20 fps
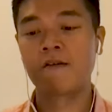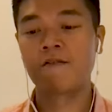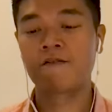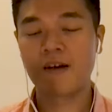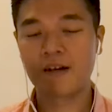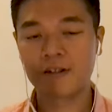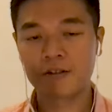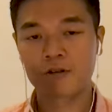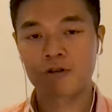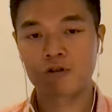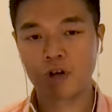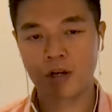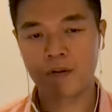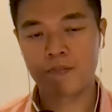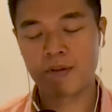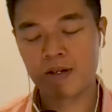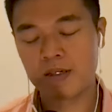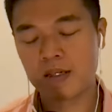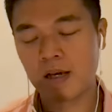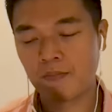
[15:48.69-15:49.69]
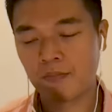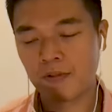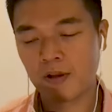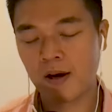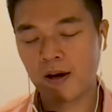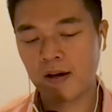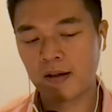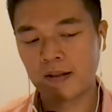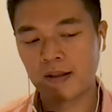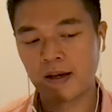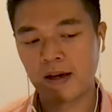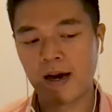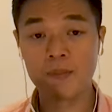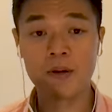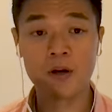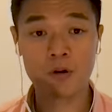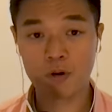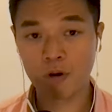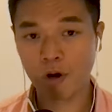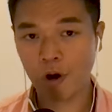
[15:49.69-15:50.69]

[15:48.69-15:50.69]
It frustrates me sometimes that I'm not